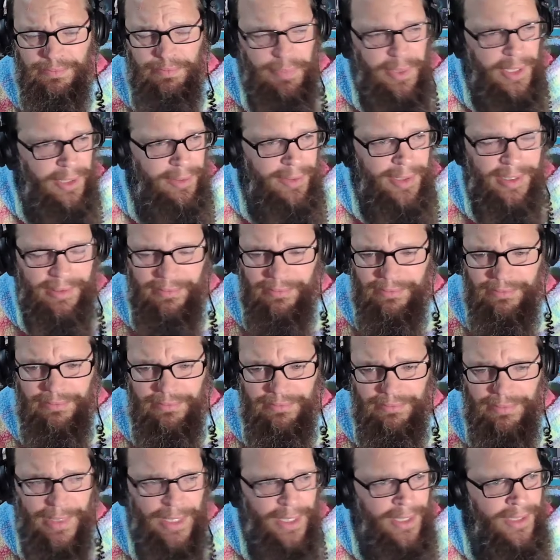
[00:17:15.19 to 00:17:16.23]
Period.
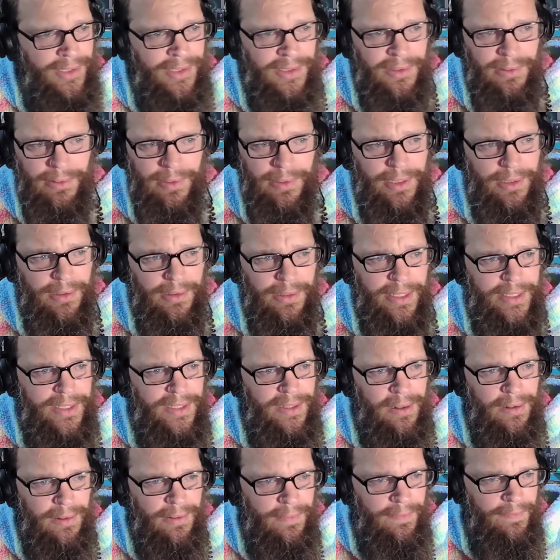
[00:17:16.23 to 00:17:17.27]
End of story. That's
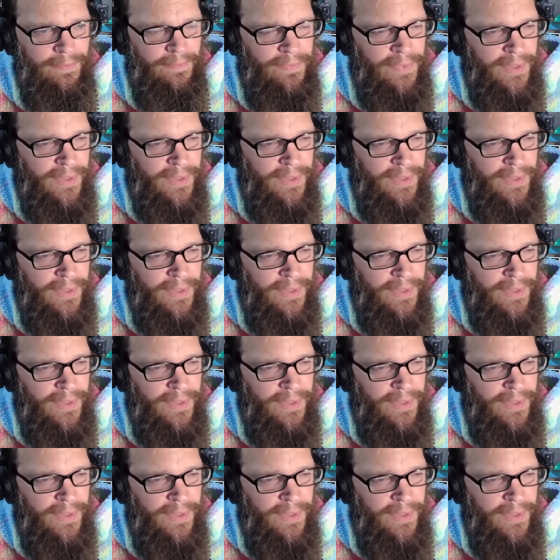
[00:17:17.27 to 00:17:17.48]
all.